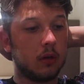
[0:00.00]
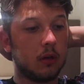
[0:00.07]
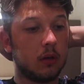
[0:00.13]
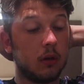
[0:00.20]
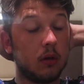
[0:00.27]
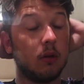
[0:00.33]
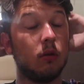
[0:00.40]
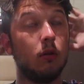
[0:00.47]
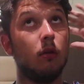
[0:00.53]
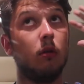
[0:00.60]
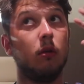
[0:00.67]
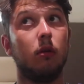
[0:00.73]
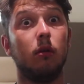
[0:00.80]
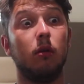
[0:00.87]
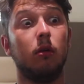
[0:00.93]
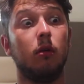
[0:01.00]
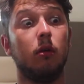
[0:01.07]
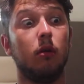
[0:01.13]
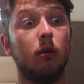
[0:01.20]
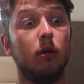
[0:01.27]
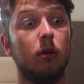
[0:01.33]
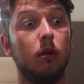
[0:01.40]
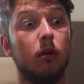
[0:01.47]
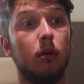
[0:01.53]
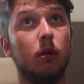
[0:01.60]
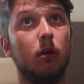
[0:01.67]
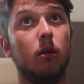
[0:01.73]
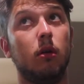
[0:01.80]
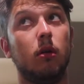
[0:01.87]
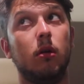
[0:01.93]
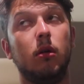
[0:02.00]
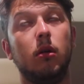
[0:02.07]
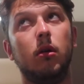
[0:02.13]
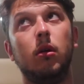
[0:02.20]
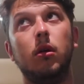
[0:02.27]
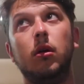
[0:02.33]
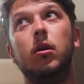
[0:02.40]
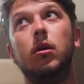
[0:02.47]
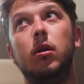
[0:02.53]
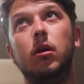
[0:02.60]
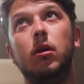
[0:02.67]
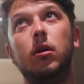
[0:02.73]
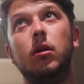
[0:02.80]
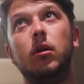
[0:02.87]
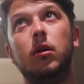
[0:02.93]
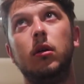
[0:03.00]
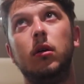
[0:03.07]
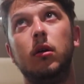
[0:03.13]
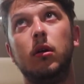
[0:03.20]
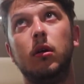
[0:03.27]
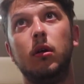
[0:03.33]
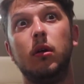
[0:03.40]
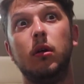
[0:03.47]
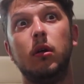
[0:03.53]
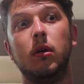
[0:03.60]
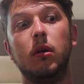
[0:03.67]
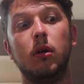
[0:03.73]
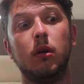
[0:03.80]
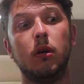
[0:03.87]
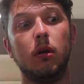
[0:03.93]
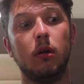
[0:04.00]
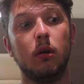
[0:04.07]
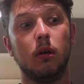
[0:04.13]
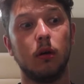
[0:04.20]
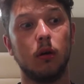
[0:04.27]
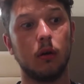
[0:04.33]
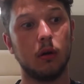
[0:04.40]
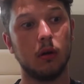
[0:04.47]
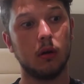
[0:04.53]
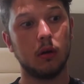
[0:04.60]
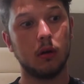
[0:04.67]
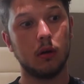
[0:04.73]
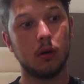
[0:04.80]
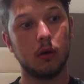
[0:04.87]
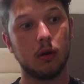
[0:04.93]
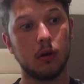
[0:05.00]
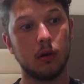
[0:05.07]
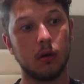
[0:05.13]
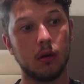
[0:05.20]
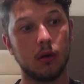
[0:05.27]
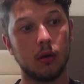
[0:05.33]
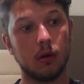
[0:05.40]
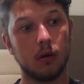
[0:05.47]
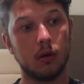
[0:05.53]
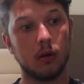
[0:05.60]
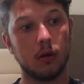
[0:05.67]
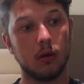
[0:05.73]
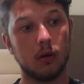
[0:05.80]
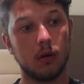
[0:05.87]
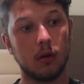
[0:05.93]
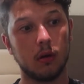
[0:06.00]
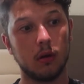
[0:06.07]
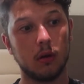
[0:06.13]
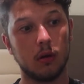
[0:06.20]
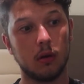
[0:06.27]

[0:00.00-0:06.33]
Nobody speaks.